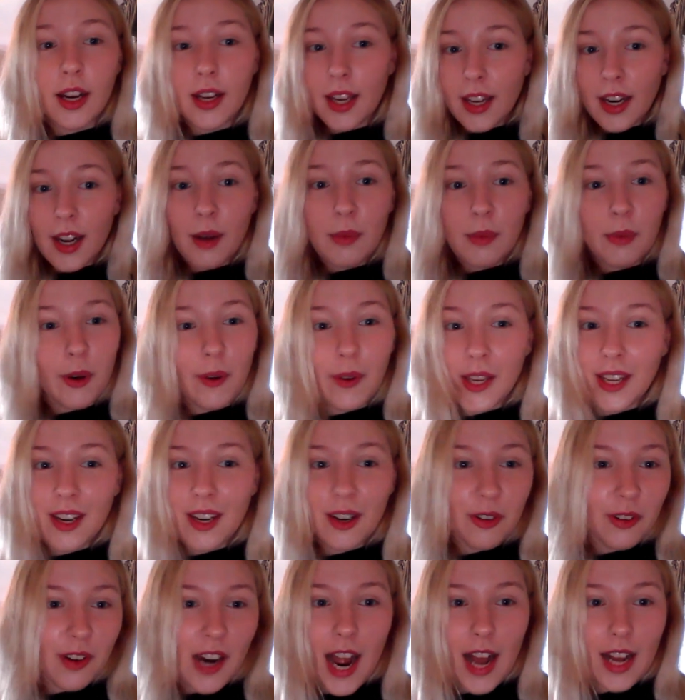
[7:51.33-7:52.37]
Again, I'm going in
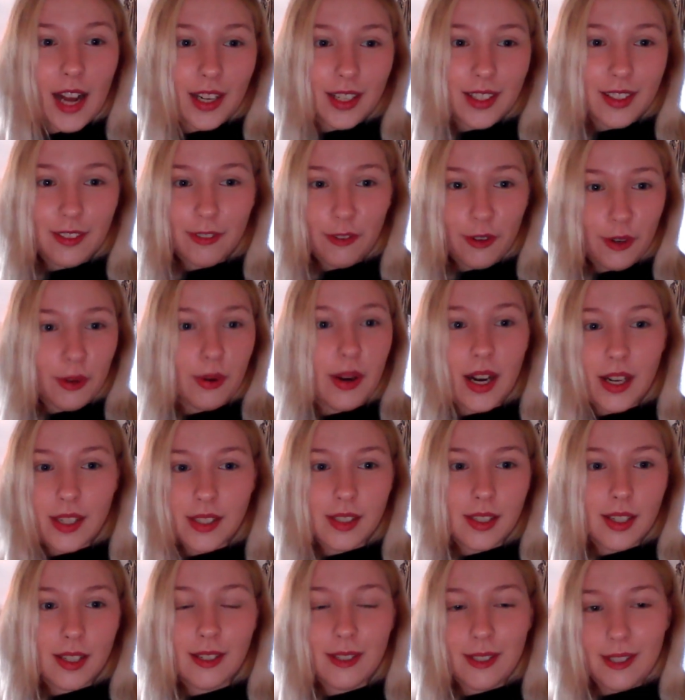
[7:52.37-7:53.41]
Iraq for you
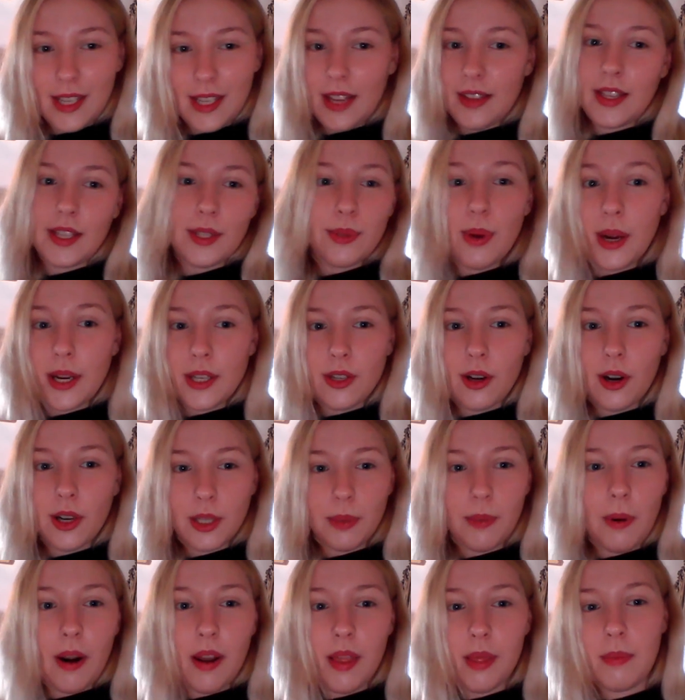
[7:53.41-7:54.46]
guys to understand. That's why I talked
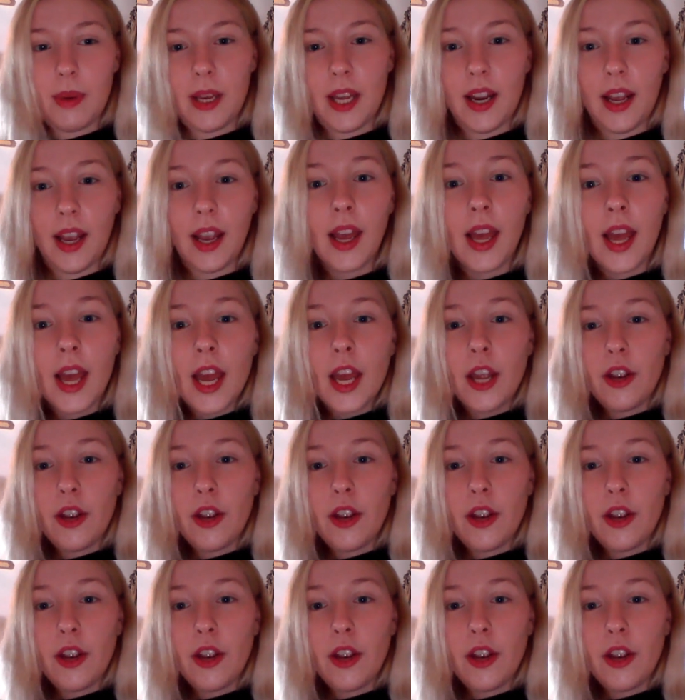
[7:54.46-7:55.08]
about it in the beginning.